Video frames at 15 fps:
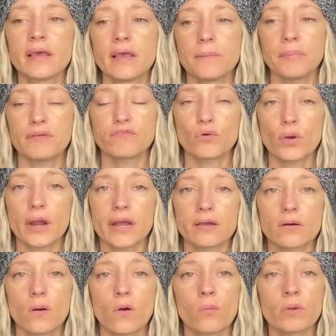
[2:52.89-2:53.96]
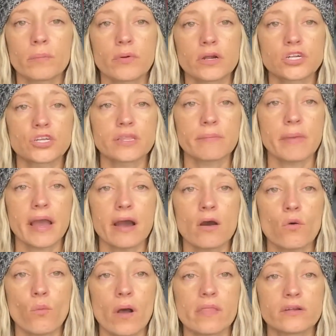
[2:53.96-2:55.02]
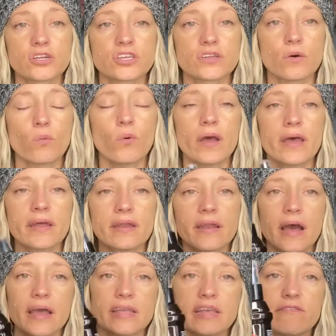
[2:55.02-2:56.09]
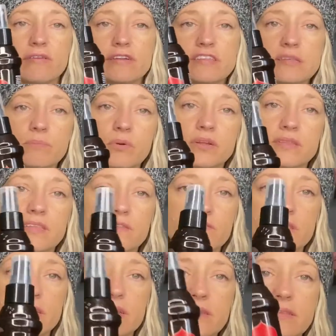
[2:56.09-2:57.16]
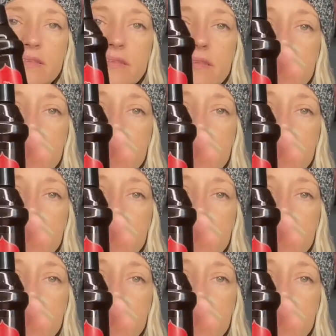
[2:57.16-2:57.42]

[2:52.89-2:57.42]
before I comb or brush them out while they're still wet, I give it a spritz of this.